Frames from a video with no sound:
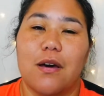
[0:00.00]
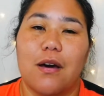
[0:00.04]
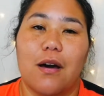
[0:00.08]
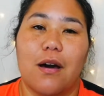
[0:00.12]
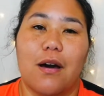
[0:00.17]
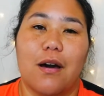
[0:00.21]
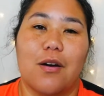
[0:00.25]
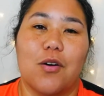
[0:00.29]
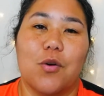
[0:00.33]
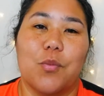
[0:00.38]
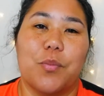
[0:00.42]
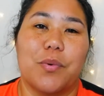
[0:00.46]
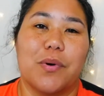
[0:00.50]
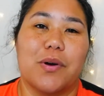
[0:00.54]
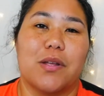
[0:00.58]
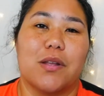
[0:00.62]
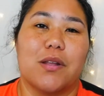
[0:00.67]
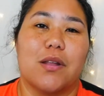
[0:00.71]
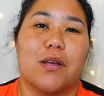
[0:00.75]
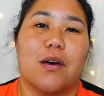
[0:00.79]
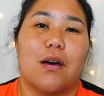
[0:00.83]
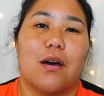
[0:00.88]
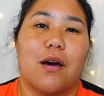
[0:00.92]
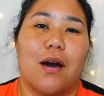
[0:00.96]

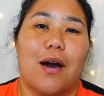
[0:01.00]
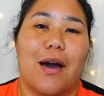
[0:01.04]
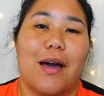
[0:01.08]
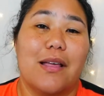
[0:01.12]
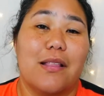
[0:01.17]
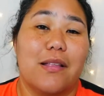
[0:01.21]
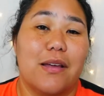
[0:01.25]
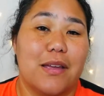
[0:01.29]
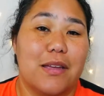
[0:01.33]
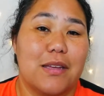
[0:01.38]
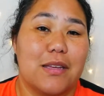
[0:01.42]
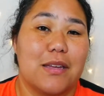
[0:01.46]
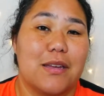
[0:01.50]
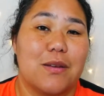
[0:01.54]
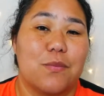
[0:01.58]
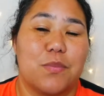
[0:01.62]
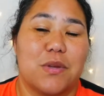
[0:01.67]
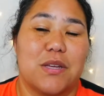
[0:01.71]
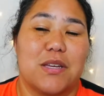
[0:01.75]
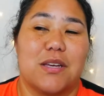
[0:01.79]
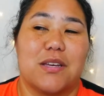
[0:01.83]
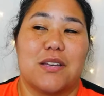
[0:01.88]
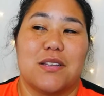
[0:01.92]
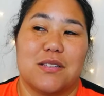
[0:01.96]
But I like it
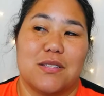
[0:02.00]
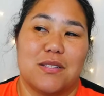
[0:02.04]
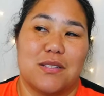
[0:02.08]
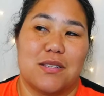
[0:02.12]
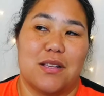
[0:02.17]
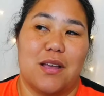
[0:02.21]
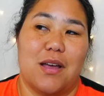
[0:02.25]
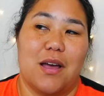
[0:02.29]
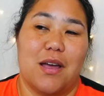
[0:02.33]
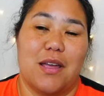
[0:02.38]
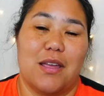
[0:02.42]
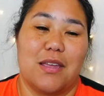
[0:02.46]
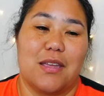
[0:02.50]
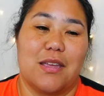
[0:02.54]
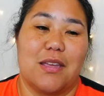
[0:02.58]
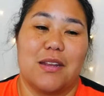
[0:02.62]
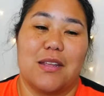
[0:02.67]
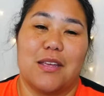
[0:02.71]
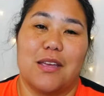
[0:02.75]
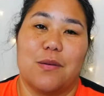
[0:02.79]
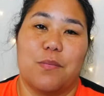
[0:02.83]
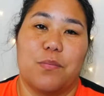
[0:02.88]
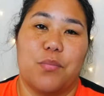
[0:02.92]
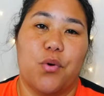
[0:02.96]
because I
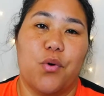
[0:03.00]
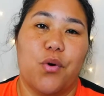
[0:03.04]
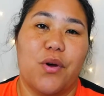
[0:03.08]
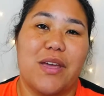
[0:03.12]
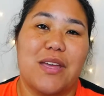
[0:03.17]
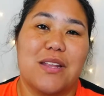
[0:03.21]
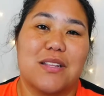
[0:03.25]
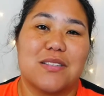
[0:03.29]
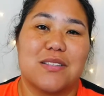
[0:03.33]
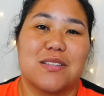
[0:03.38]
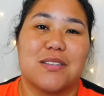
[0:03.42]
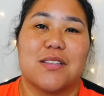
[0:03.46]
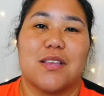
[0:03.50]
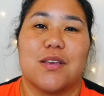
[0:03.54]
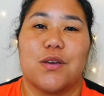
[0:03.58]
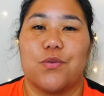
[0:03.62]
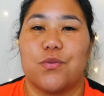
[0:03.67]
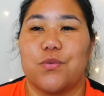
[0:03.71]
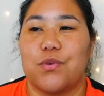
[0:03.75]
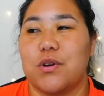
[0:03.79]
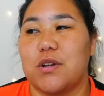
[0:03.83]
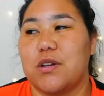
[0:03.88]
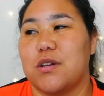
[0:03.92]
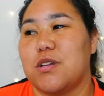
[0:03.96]
can get points that
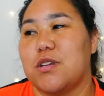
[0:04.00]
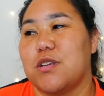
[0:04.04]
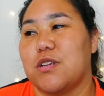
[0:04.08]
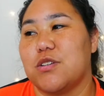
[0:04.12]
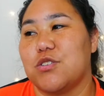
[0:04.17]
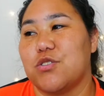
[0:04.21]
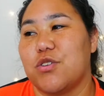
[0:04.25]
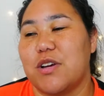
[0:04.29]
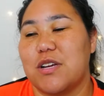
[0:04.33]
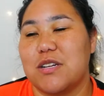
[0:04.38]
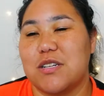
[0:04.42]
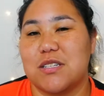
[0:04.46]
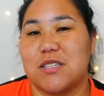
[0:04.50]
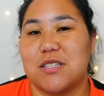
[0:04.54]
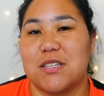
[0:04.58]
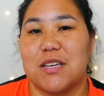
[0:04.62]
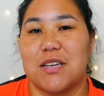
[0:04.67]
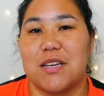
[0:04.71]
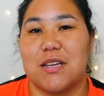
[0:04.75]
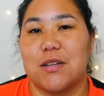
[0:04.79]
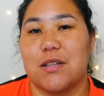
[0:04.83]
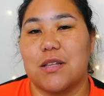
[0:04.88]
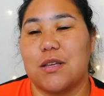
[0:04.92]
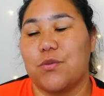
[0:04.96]
would
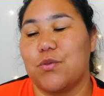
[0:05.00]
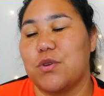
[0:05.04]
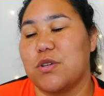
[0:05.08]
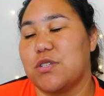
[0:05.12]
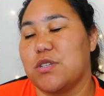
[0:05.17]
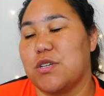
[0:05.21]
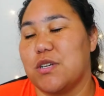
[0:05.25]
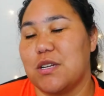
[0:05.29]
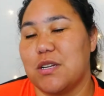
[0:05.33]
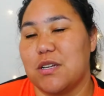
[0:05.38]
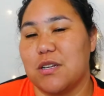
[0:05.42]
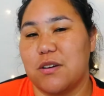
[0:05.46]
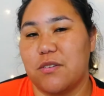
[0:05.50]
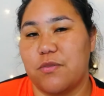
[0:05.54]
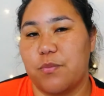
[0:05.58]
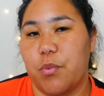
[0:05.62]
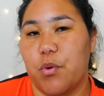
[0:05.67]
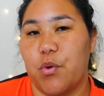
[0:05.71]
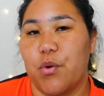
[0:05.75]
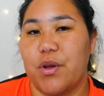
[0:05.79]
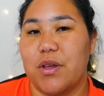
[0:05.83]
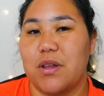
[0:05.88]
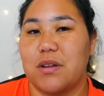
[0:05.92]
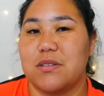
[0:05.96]
translate. Like, once you get enough
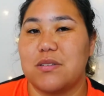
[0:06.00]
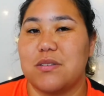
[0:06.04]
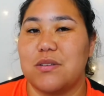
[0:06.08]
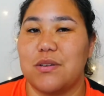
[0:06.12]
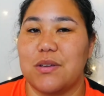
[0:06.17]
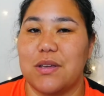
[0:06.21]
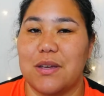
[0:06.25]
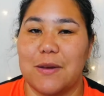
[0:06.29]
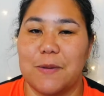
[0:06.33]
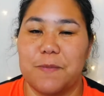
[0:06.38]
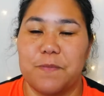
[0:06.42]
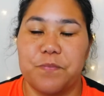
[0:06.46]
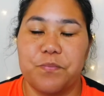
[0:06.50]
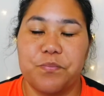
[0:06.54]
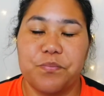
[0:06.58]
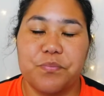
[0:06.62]
points, you get